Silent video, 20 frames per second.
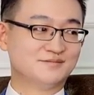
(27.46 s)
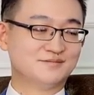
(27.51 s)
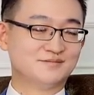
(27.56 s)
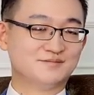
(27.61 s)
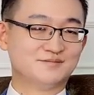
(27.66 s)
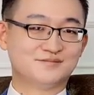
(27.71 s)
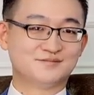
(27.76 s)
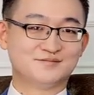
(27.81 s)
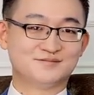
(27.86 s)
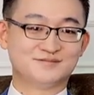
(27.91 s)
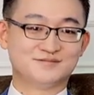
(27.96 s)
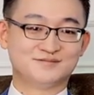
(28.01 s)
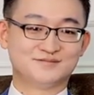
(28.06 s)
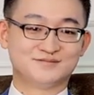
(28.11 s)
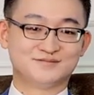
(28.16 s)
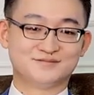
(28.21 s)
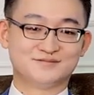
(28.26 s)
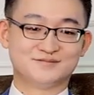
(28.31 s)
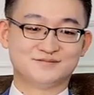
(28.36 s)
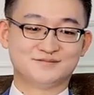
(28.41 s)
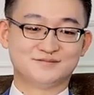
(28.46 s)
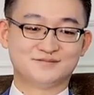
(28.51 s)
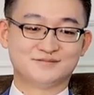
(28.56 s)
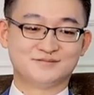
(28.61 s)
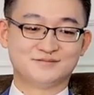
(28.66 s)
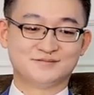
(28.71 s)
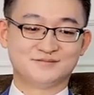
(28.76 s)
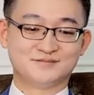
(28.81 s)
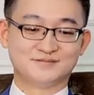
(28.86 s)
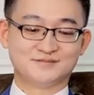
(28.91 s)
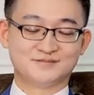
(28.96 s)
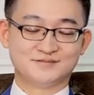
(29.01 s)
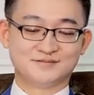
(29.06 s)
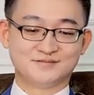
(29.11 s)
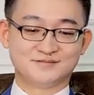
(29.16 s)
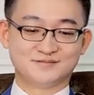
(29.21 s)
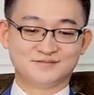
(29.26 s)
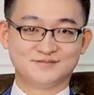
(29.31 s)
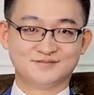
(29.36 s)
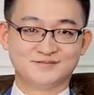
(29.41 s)

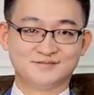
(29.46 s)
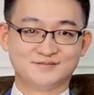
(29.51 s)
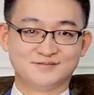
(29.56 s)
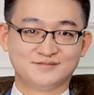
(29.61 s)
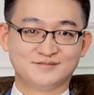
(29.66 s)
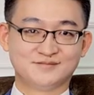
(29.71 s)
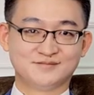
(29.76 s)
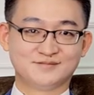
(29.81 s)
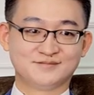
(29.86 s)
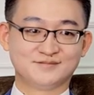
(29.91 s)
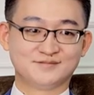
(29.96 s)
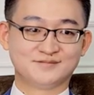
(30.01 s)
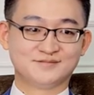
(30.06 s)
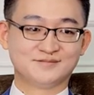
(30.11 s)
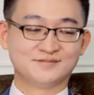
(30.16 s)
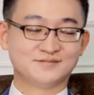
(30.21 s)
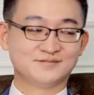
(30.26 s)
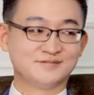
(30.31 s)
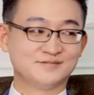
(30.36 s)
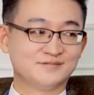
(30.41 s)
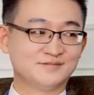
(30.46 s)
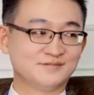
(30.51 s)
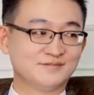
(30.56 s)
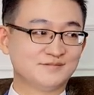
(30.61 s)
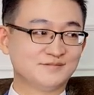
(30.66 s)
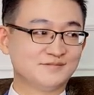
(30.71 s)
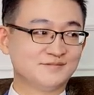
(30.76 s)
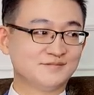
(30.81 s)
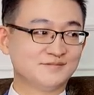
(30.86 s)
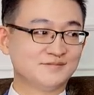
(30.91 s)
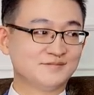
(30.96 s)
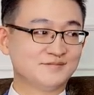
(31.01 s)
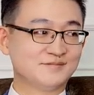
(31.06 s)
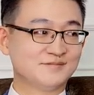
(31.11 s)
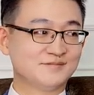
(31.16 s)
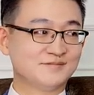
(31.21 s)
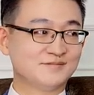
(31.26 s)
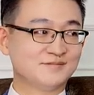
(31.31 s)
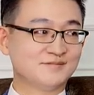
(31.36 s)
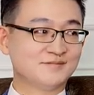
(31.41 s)

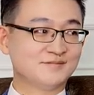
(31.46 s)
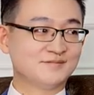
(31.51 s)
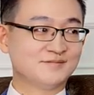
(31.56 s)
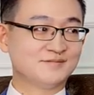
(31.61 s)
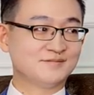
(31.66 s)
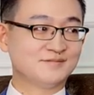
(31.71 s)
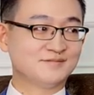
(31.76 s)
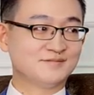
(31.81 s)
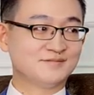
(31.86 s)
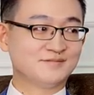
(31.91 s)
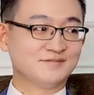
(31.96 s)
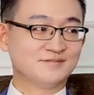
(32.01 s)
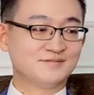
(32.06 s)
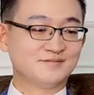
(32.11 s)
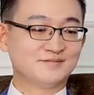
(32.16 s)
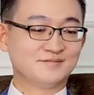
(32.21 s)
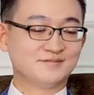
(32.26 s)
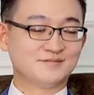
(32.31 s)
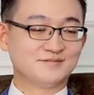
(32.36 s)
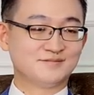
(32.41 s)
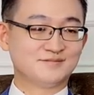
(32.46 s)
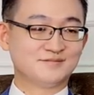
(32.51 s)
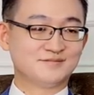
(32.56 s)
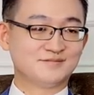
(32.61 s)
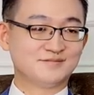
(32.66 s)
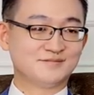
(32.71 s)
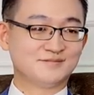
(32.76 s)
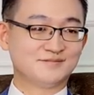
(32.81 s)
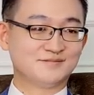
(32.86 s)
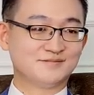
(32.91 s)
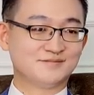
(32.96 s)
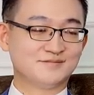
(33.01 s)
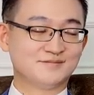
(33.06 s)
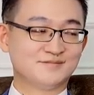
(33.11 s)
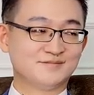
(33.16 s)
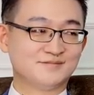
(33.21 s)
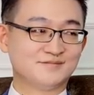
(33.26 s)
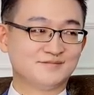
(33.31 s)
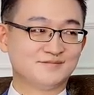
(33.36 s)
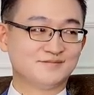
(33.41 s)

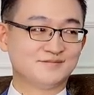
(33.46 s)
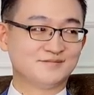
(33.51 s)
[no speech]